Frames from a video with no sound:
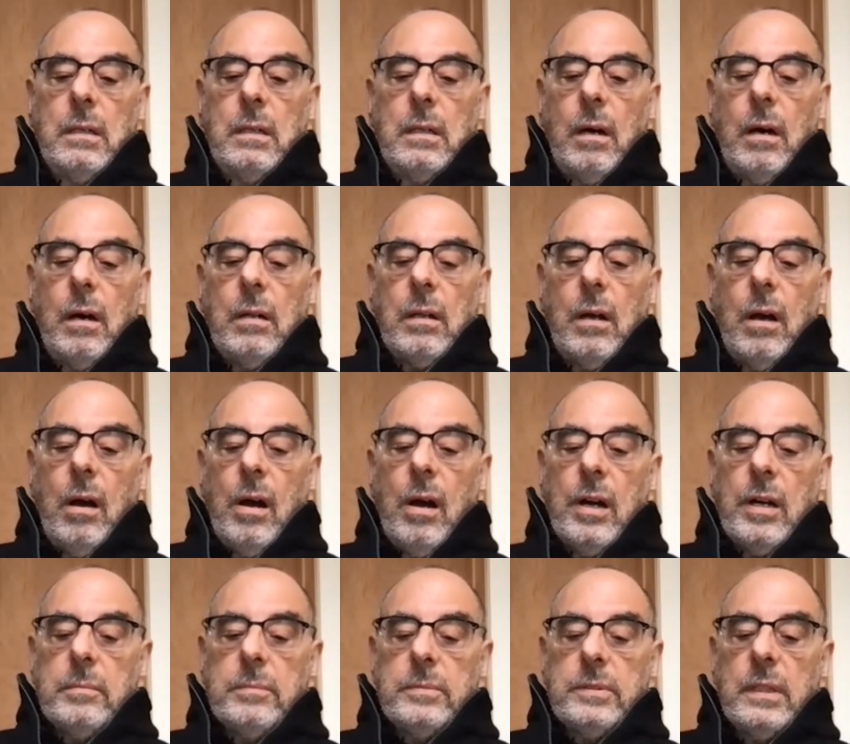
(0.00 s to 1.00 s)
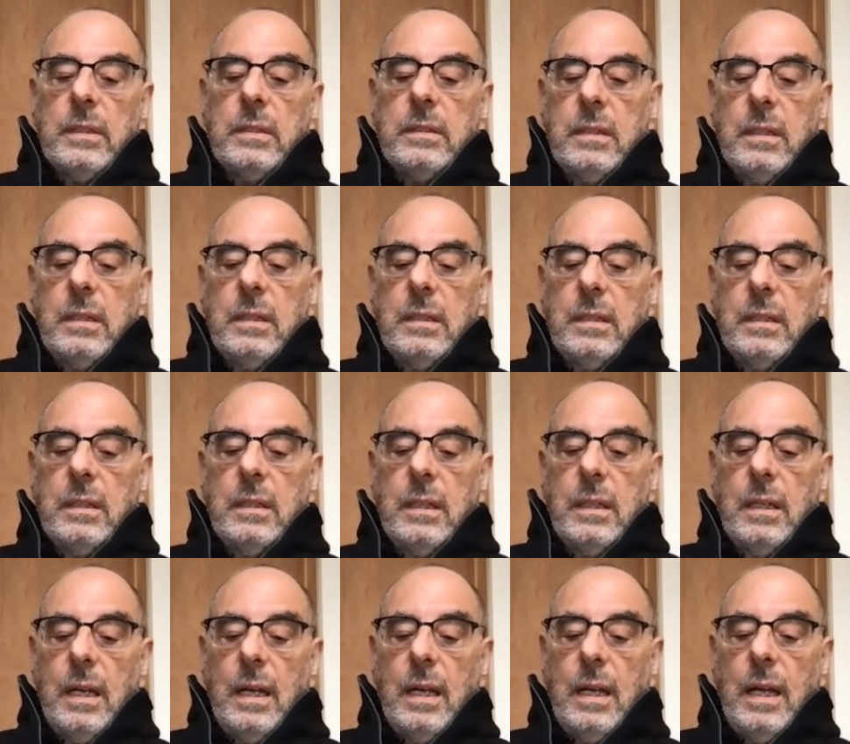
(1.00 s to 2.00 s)
All arms and
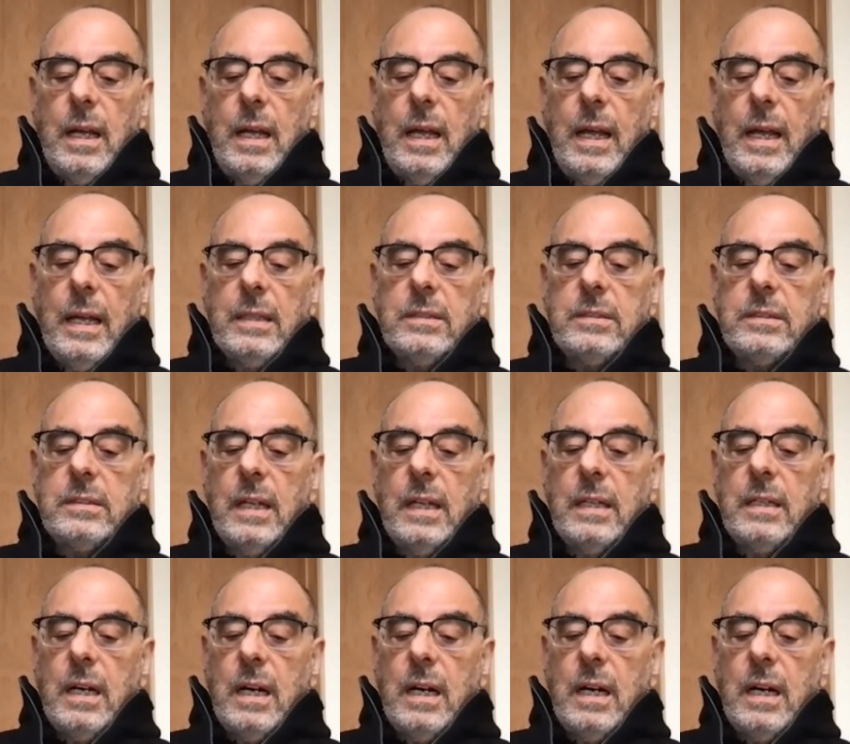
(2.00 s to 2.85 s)
handstand